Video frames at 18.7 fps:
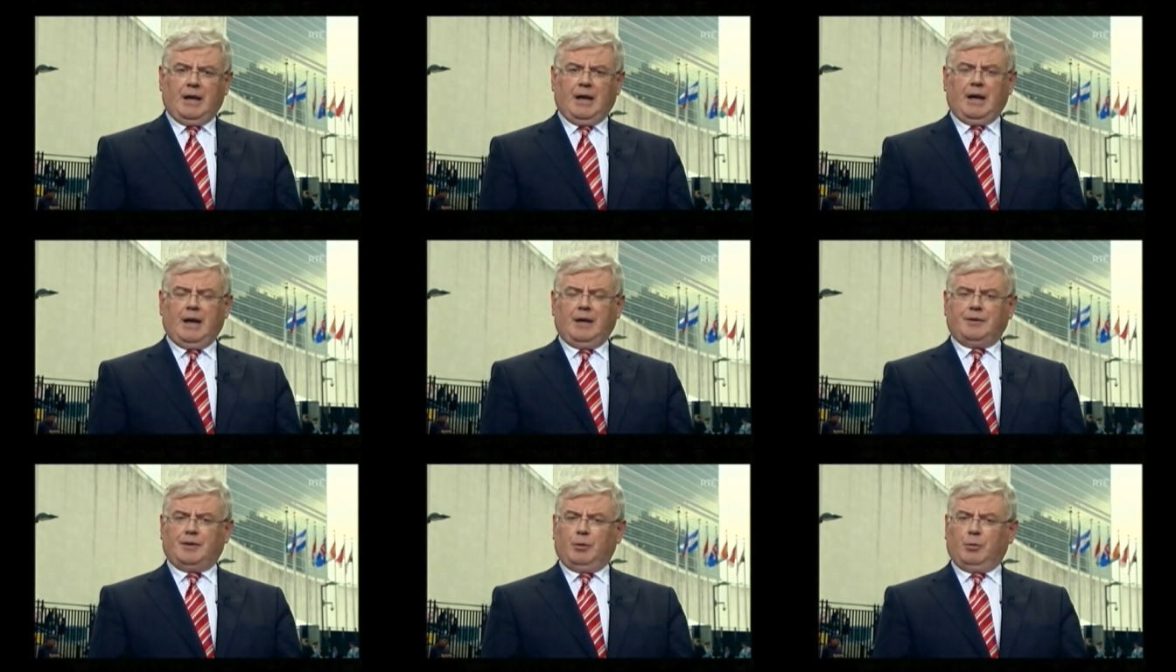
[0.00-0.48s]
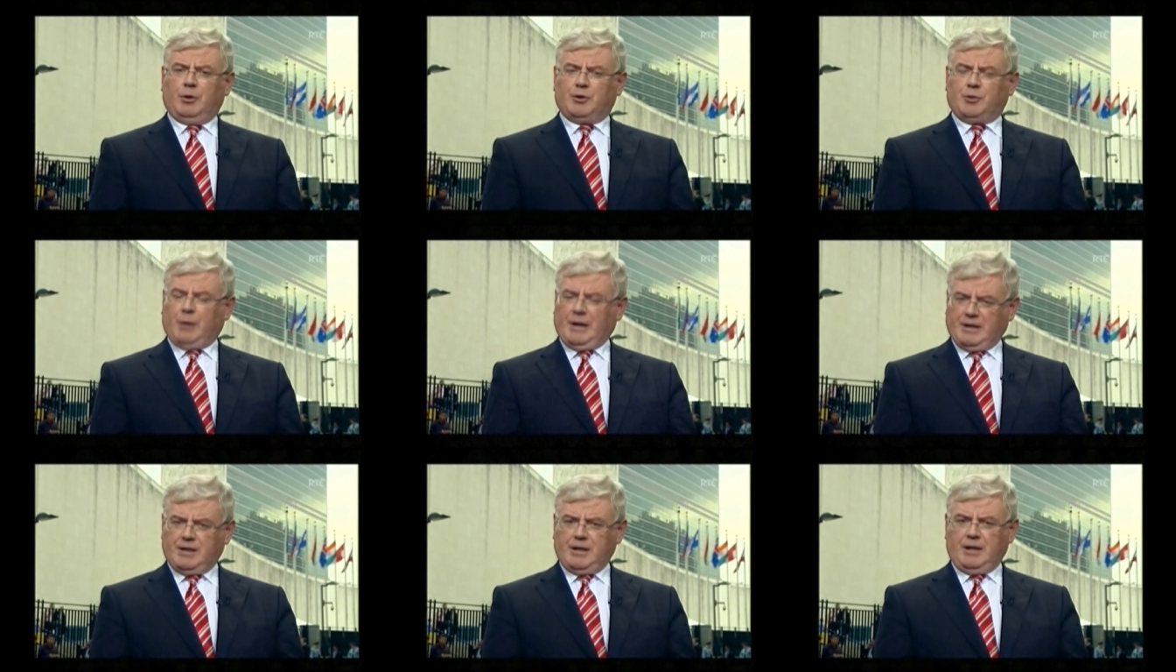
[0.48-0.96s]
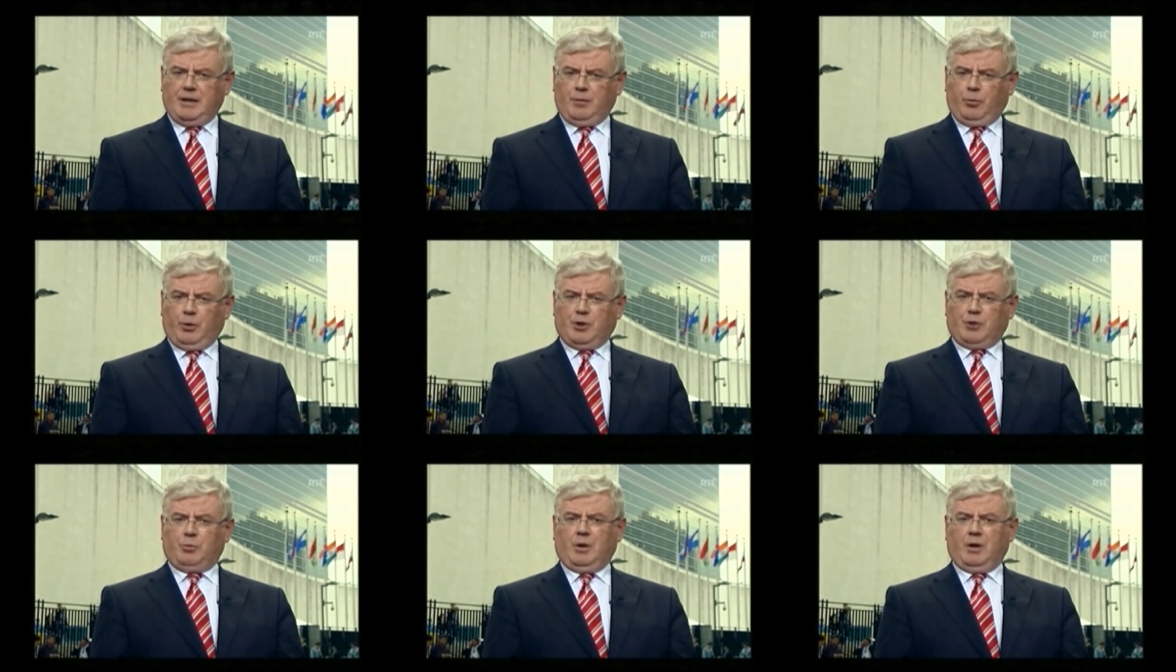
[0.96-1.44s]
Uh, there were 20
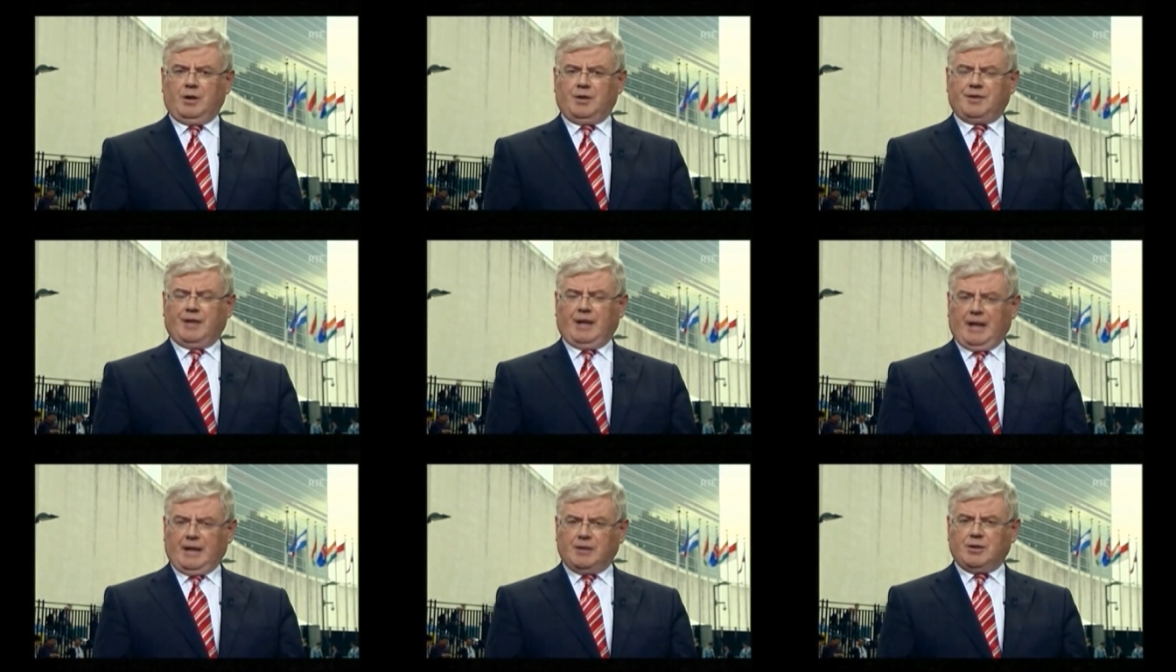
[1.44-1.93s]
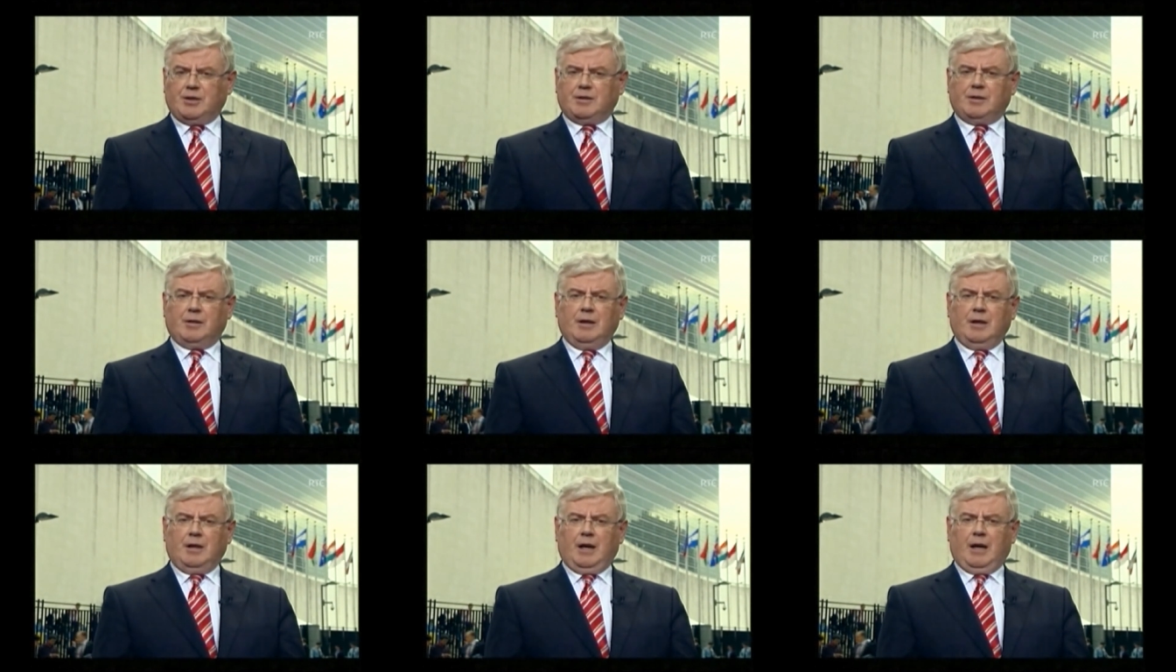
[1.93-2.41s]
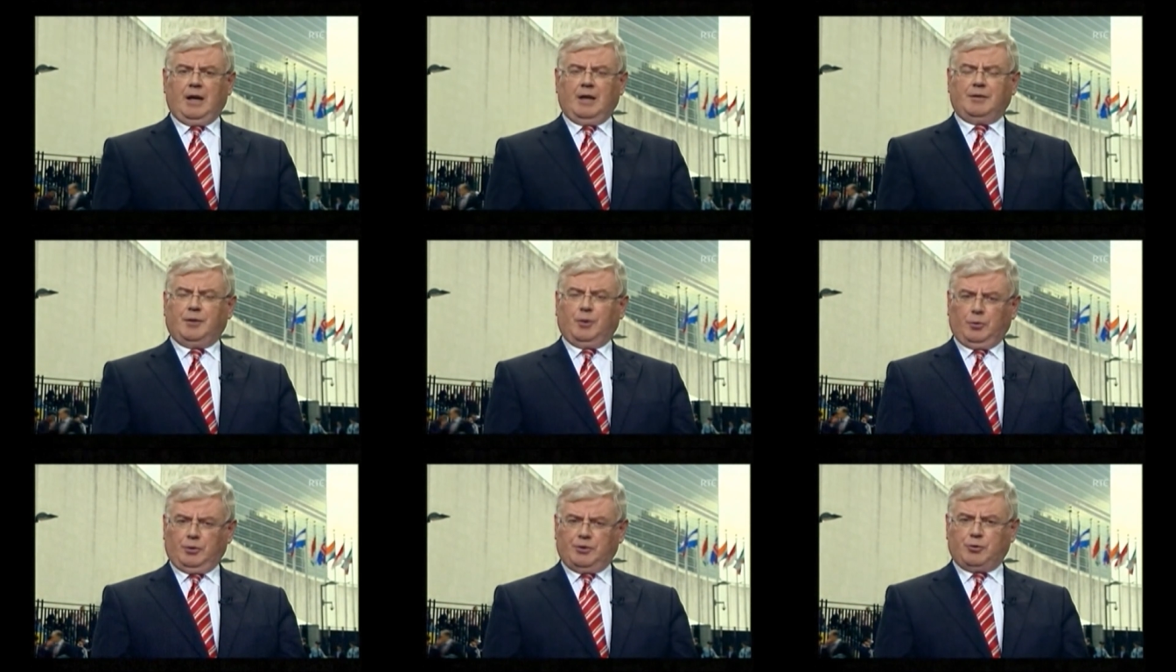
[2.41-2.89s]
which were selected. Uh,
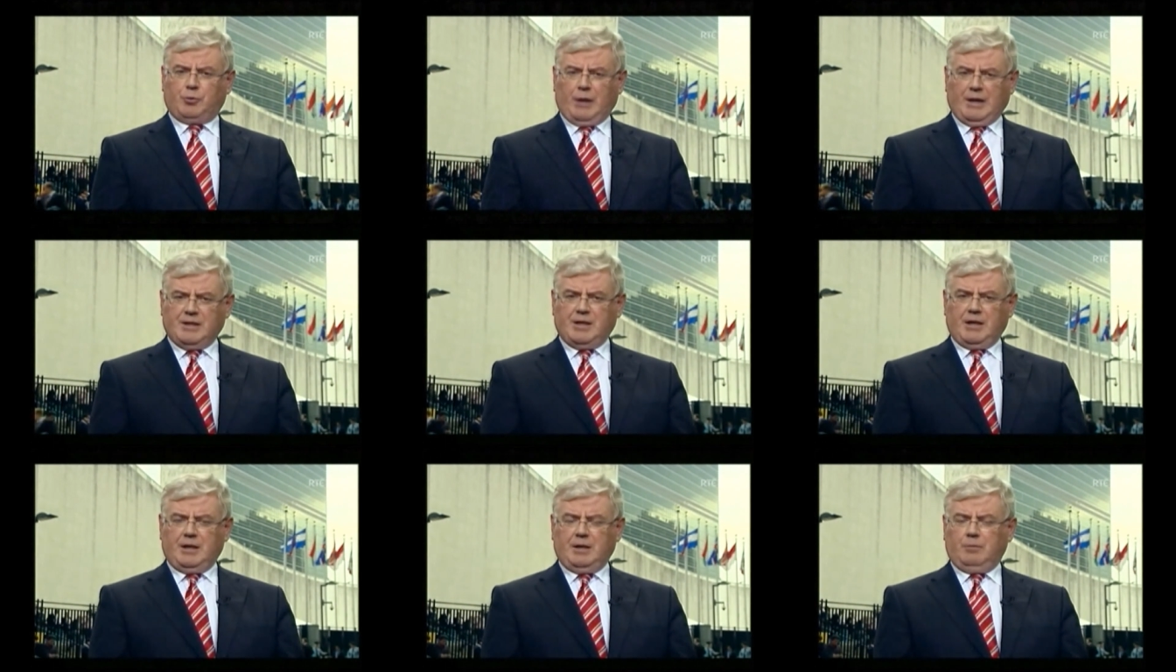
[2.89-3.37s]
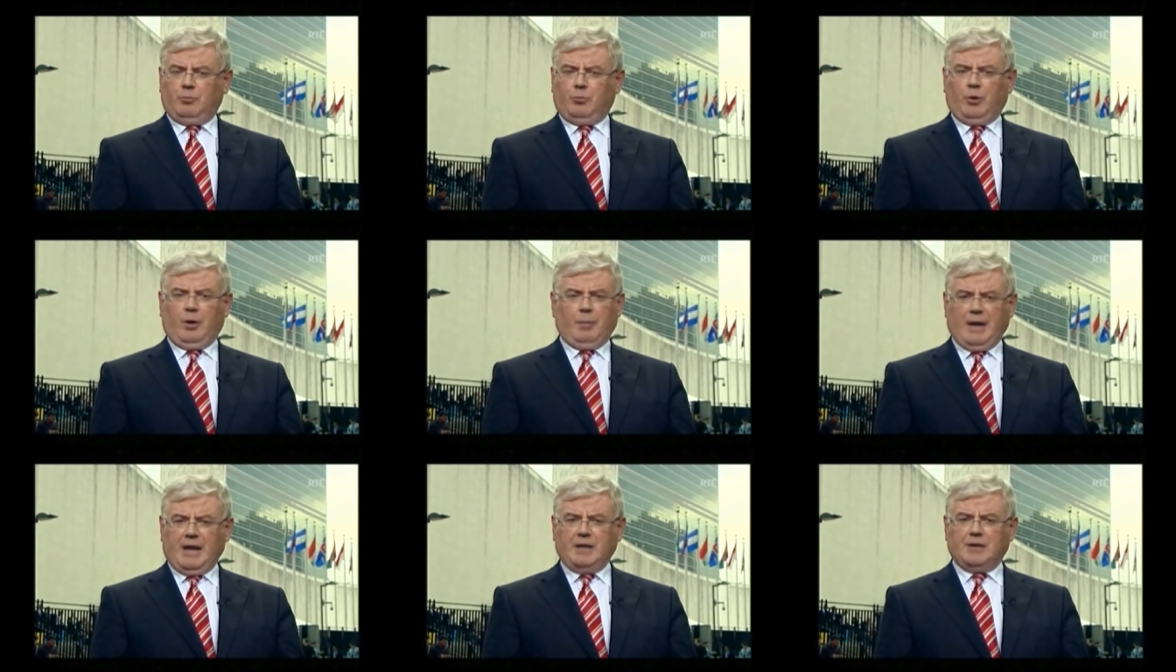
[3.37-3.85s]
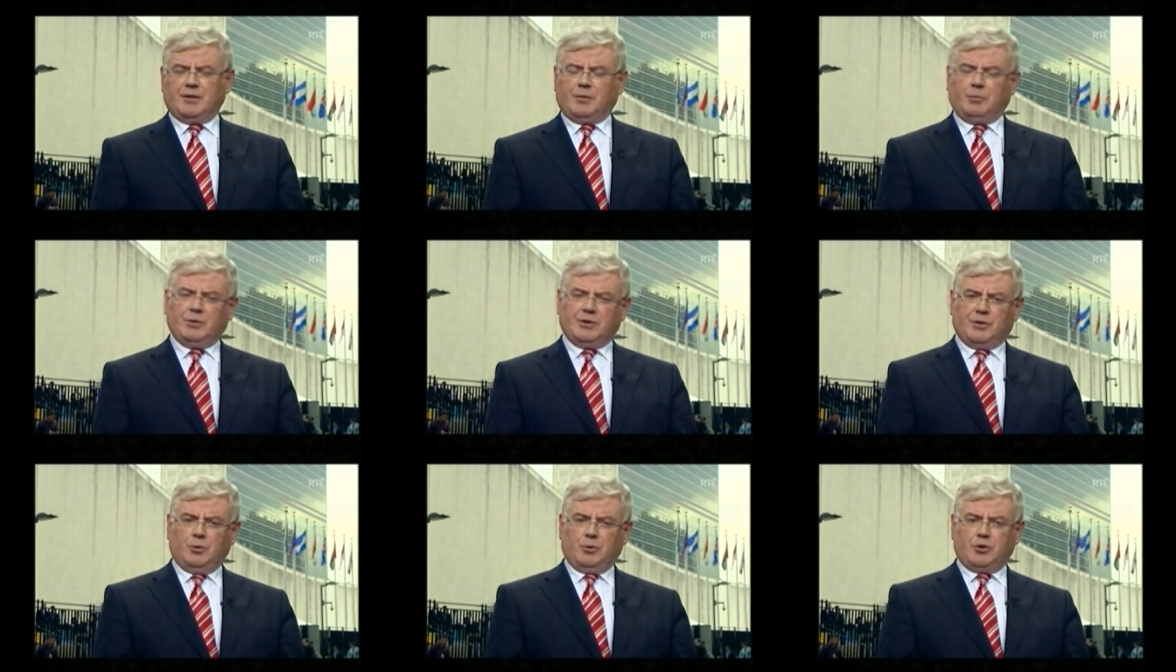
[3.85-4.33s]
those 20 remained. There
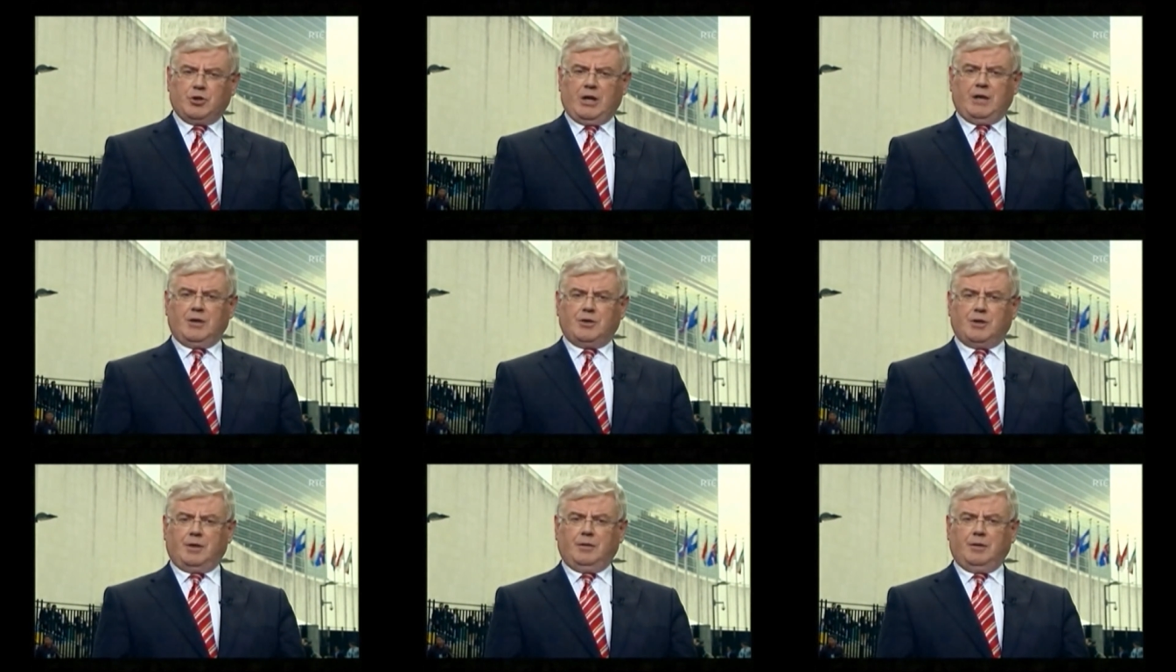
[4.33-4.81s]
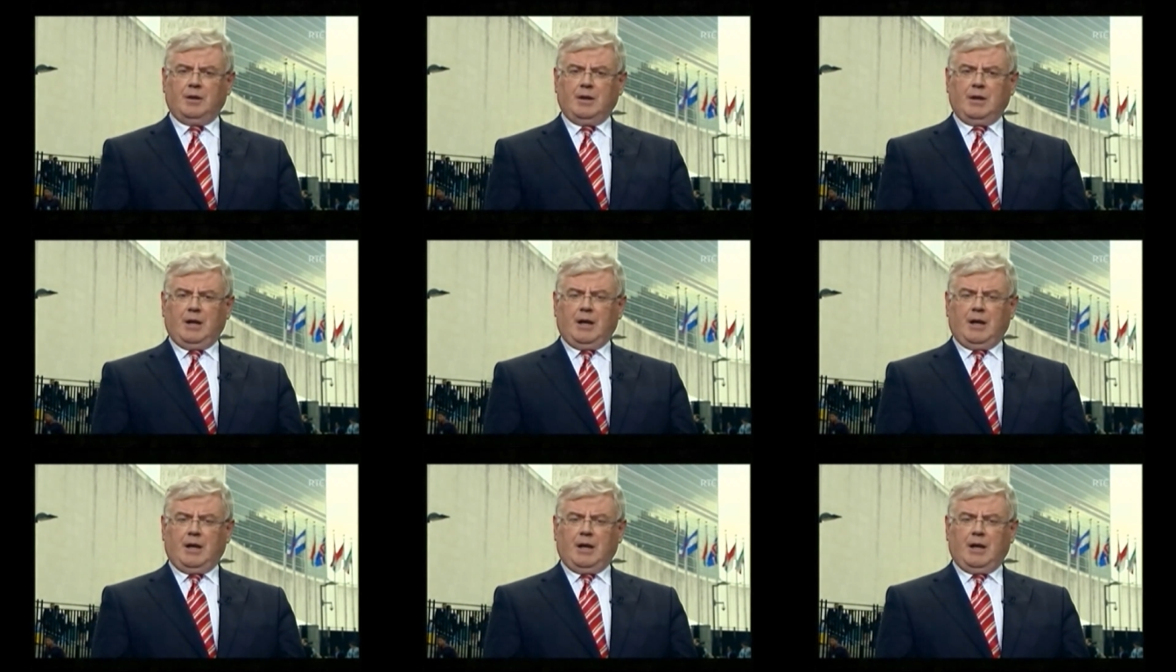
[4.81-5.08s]
was no change in,